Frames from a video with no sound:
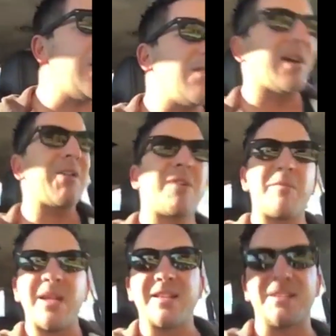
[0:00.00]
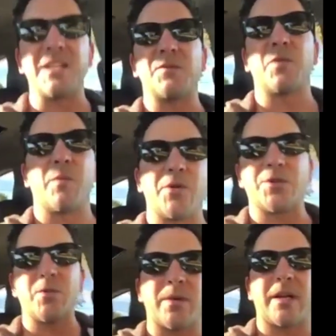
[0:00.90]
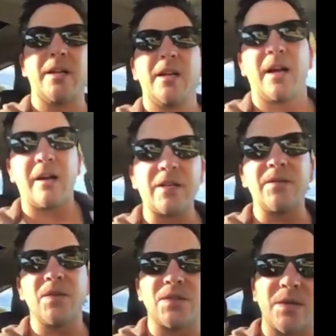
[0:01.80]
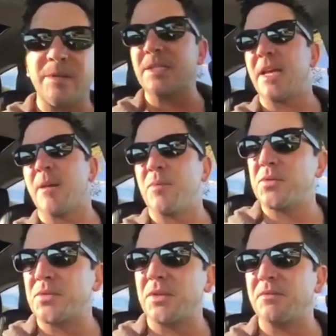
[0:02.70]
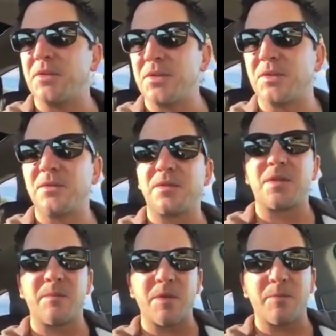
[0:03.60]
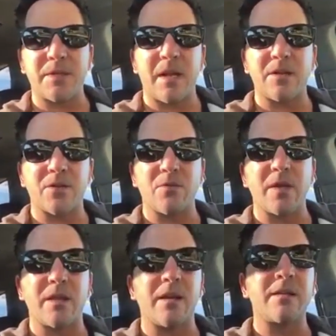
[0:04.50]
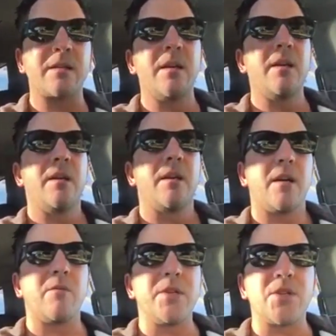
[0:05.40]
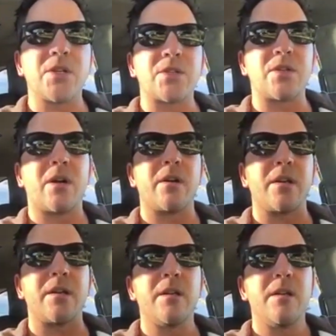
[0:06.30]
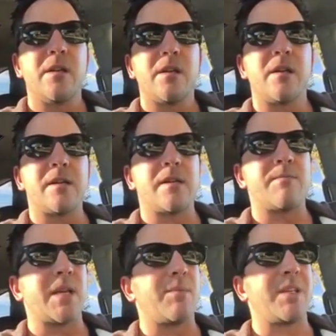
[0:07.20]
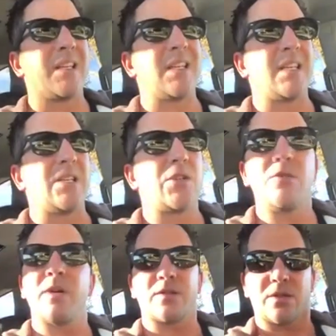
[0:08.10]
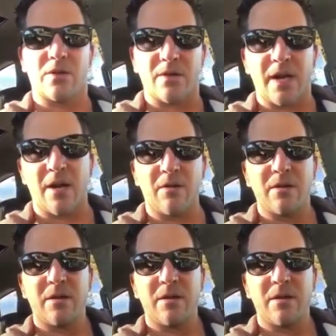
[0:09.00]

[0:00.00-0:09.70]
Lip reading: I don't want to make this an infomercial, but I'll give you some examples of just some of the potential with us. We just started maybe 2 months ago now.